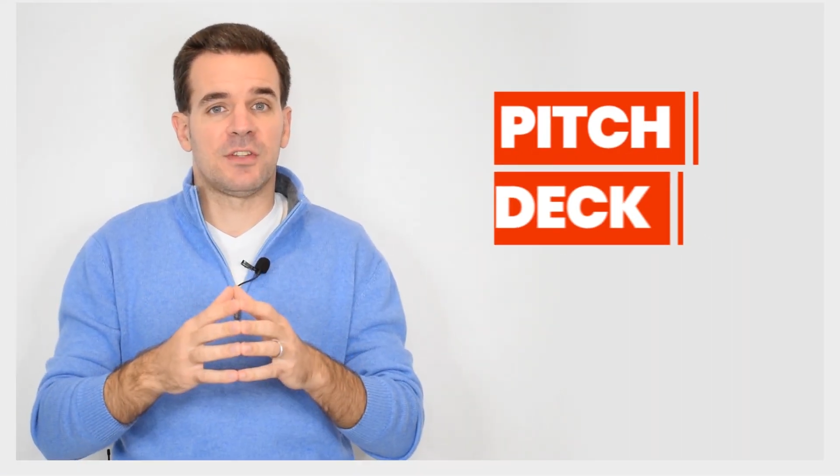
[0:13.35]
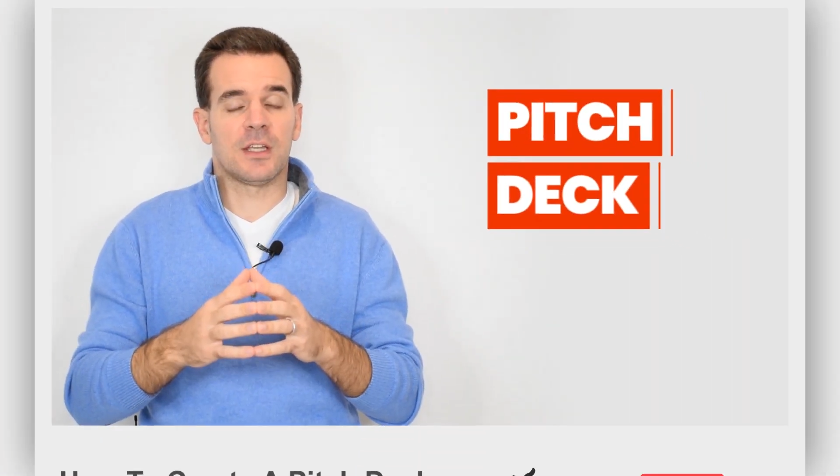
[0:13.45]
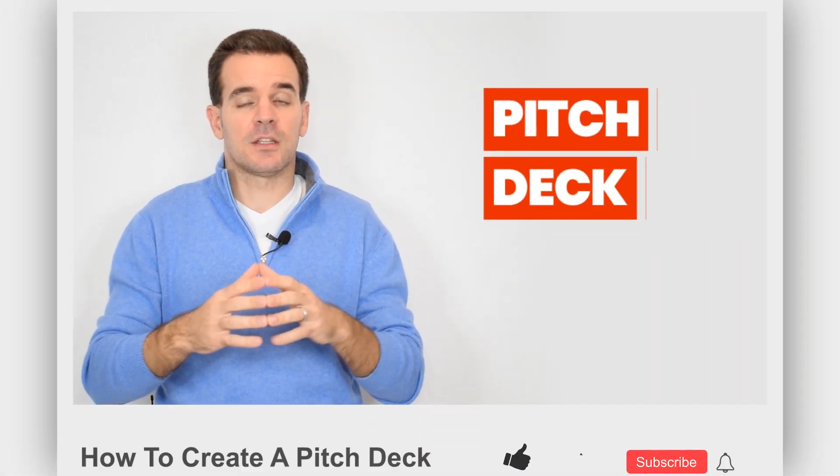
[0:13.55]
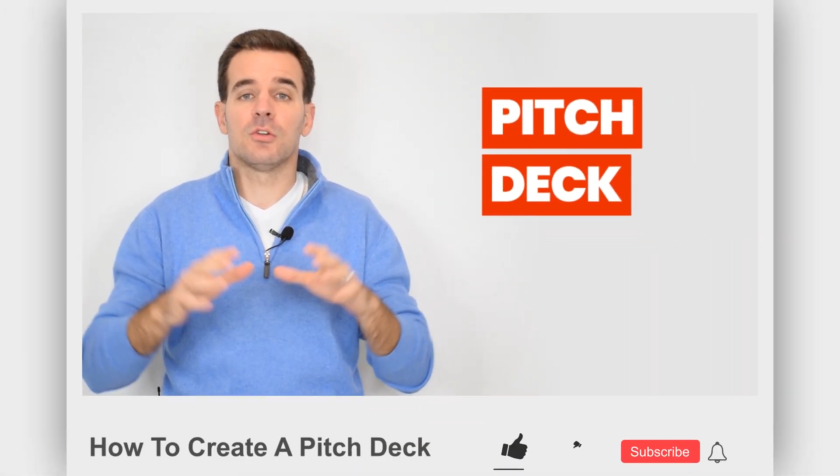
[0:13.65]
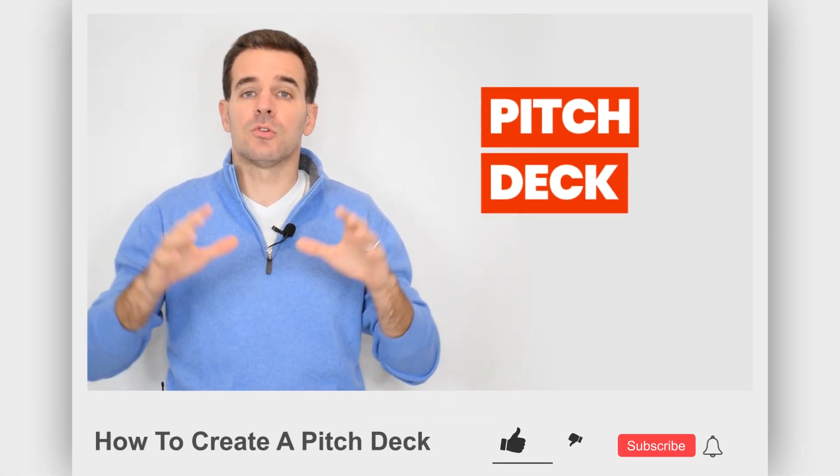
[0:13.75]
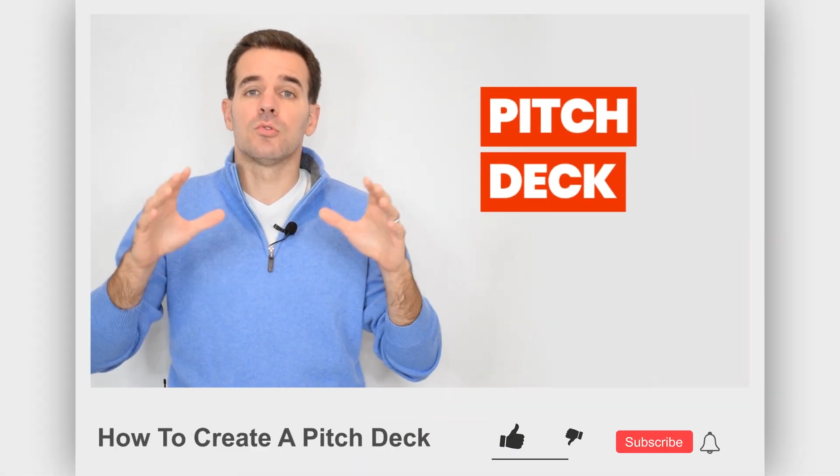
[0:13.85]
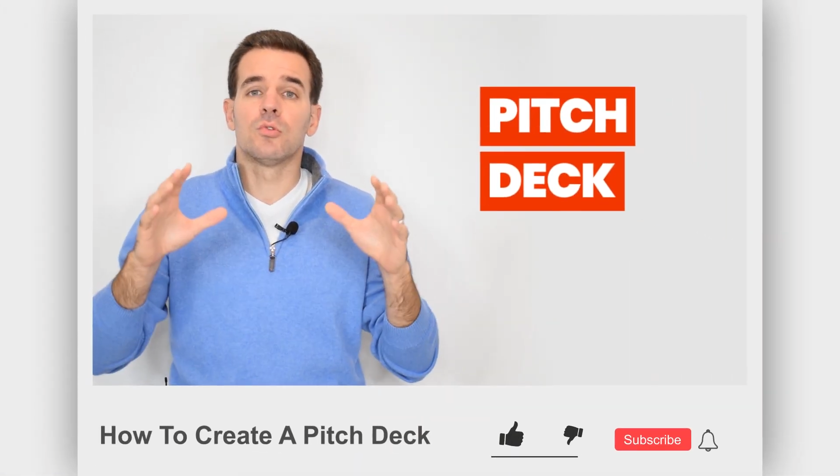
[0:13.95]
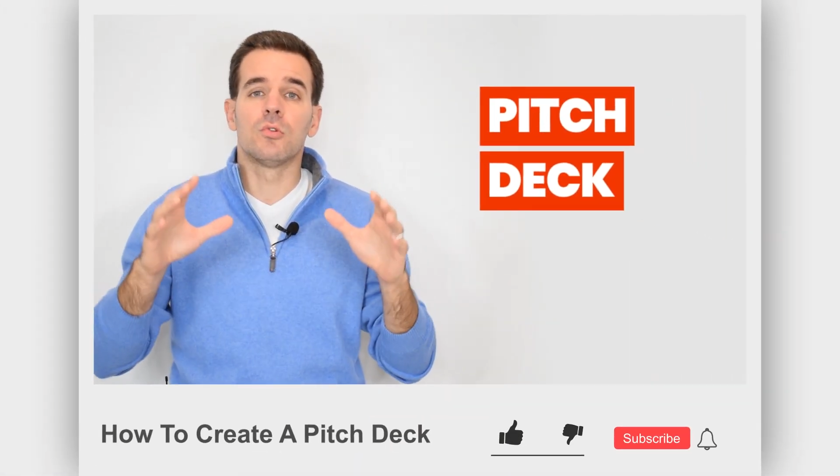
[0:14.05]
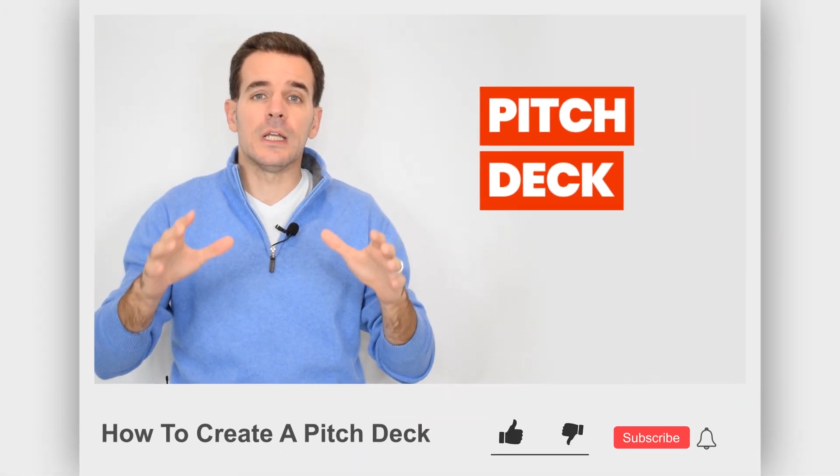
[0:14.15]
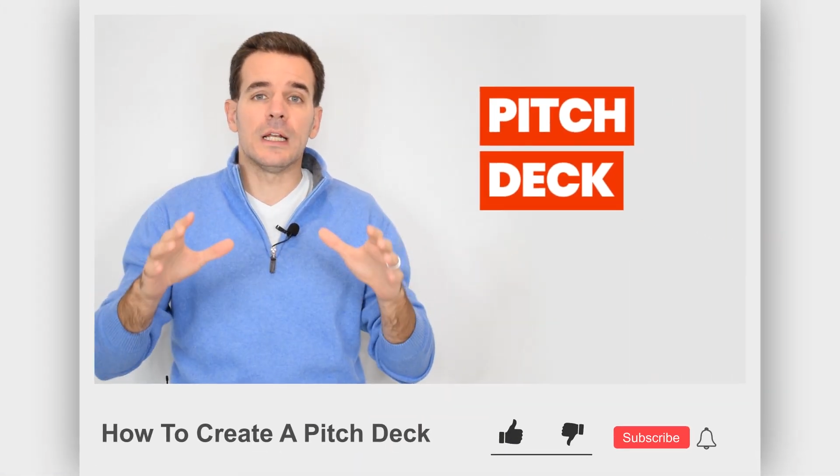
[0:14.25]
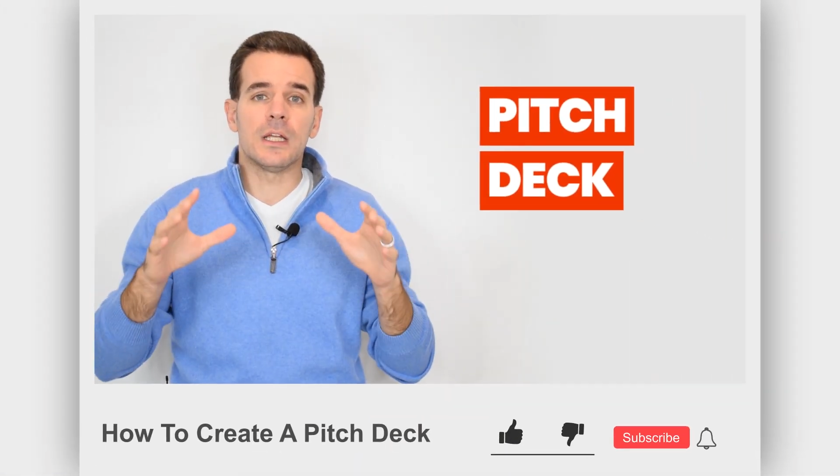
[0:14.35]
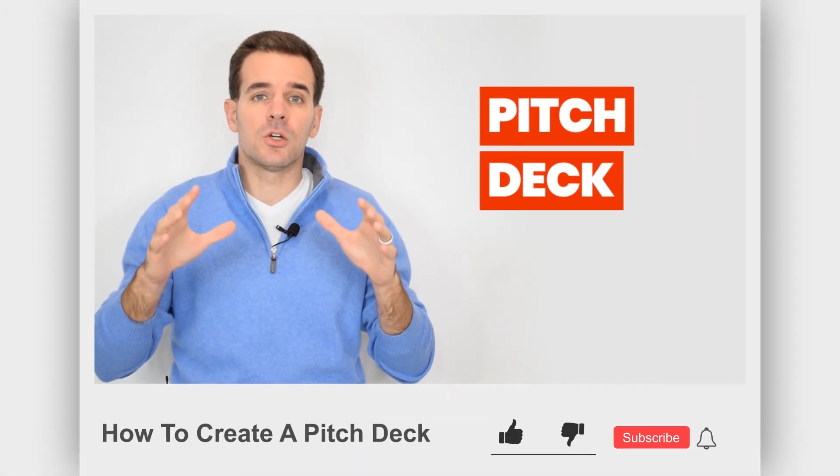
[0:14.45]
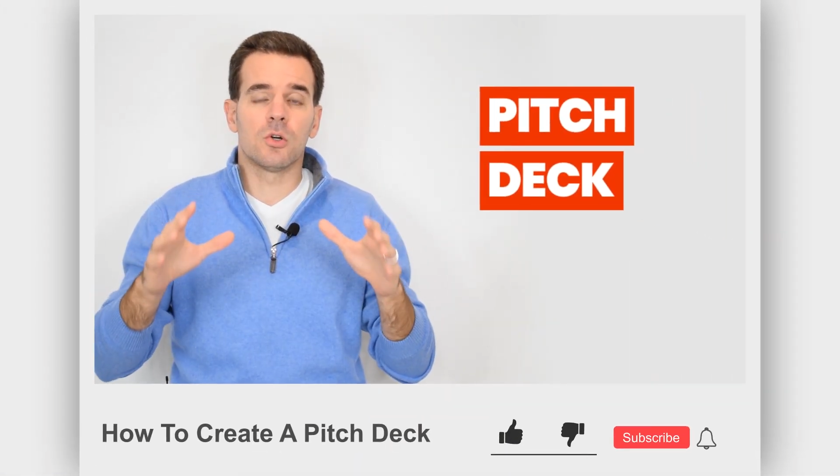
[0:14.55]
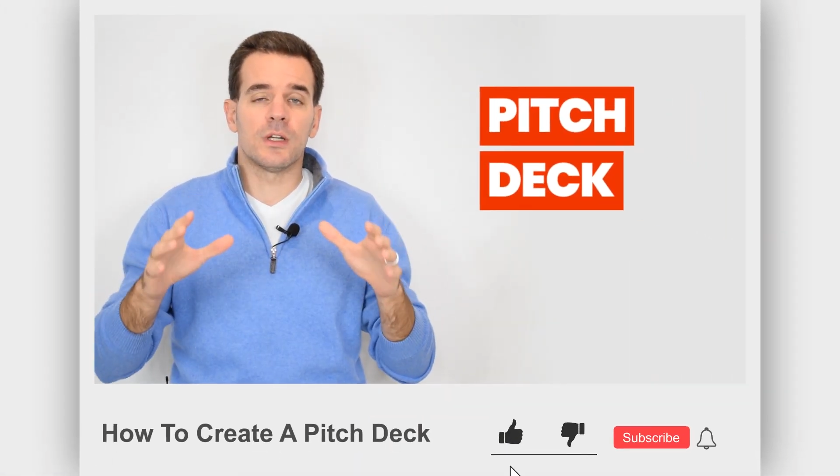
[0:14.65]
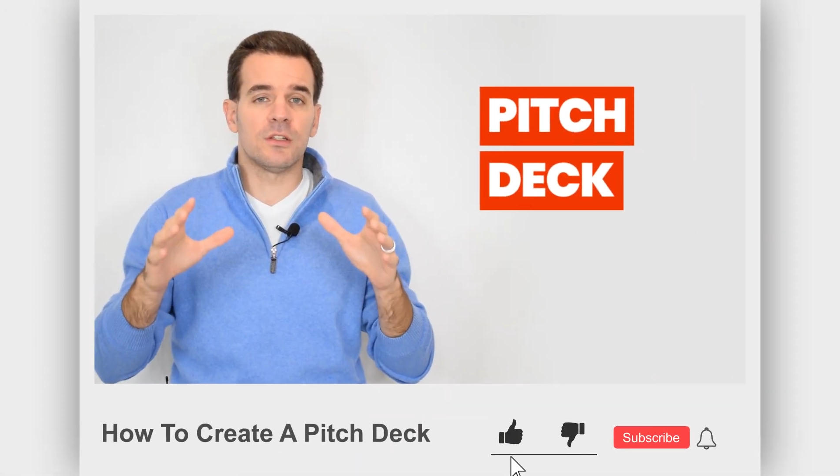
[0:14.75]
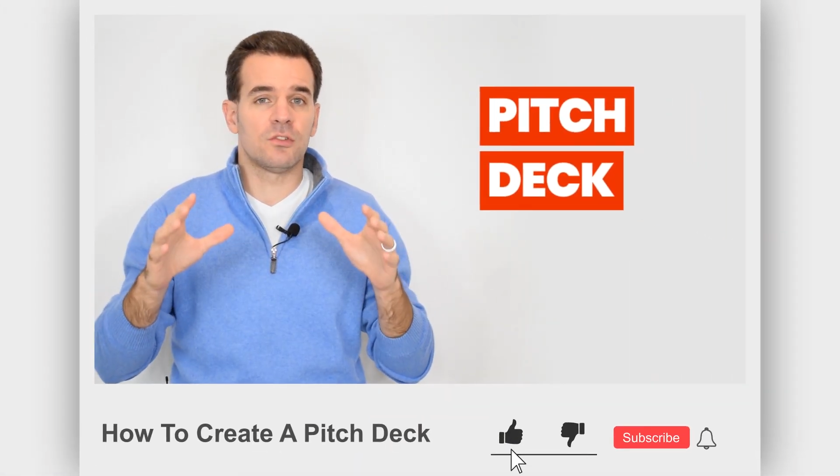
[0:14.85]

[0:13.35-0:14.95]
make sure that you hit